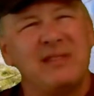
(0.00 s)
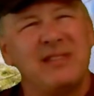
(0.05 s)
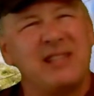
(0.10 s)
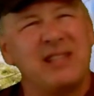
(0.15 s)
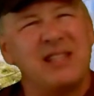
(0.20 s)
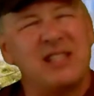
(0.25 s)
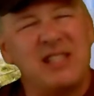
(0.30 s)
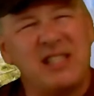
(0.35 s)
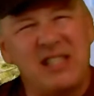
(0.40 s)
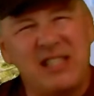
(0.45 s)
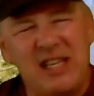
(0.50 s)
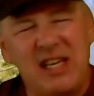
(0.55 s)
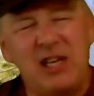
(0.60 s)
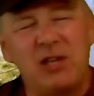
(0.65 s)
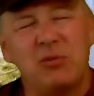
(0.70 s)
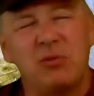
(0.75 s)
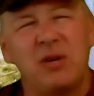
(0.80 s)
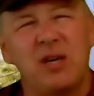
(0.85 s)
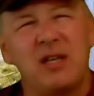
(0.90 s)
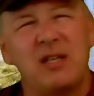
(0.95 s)
the
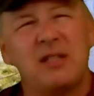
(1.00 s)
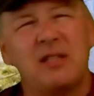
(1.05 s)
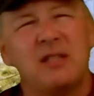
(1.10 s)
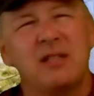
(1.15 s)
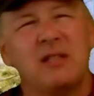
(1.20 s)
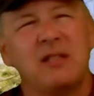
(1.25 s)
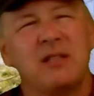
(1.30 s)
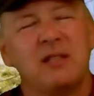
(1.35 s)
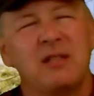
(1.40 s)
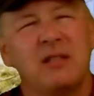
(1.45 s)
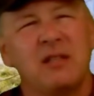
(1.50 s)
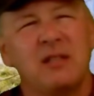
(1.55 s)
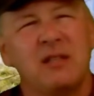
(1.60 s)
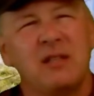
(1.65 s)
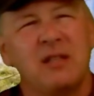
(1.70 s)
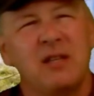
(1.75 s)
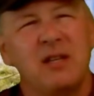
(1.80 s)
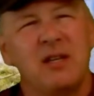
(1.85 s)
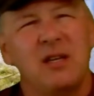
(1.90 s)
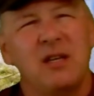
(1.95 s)
secret
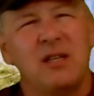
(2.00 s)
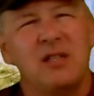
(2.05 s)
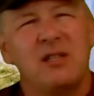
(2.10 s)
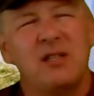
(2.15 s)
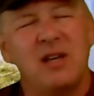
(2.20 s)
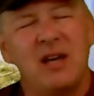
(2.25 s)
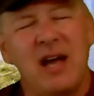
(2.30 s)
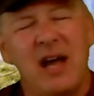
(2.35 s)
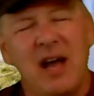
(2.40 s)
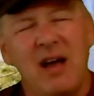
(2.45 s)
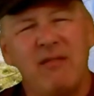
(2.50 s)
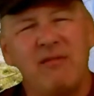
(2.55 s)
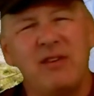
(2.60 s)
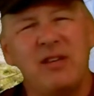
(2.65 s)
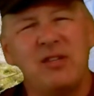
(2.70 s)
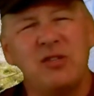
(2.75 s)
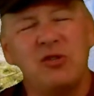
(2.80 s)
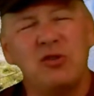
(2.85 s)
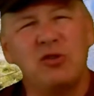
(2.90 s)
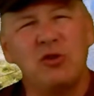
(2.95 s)
to
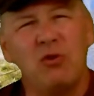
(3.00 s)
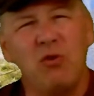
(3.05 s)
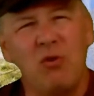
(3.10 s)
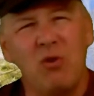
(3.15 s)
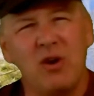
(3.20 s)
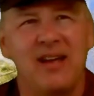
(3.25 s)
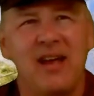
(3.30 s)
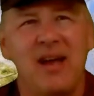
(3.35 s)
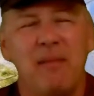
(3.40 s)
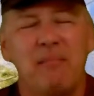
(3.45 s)
having joy.